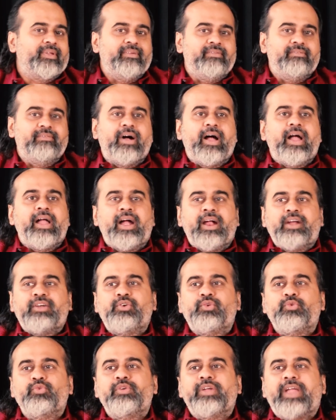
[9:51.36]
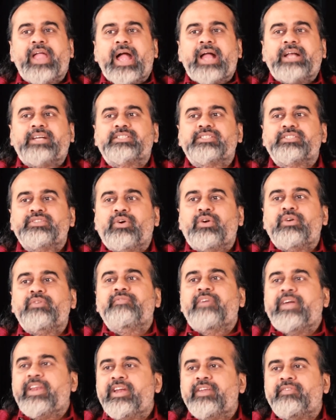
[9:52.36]
Why are two cats not
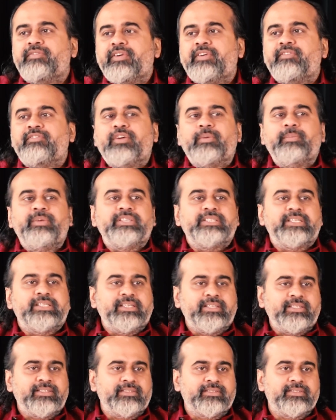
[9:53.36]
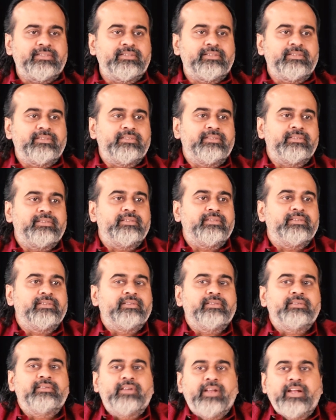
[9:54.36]
very different from each other
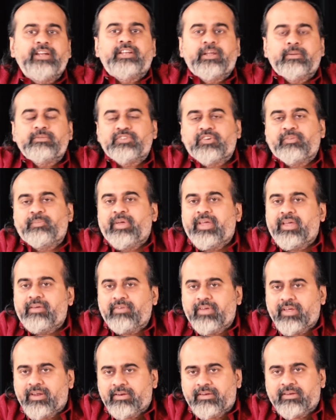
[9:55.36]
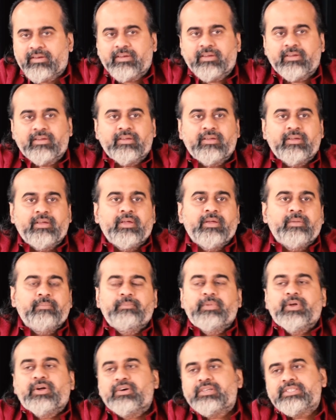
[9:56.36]
in terms of behavior?
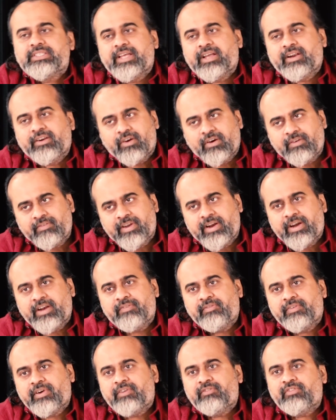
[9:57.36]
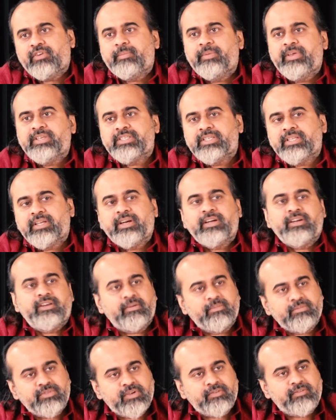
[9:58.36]
Because they are not very different from each other in
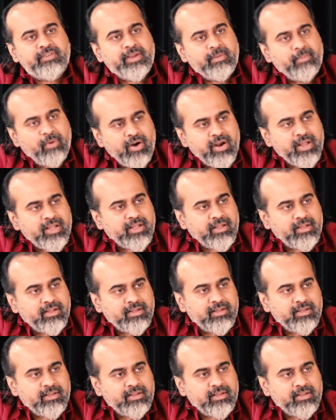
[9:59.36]
terms of their body.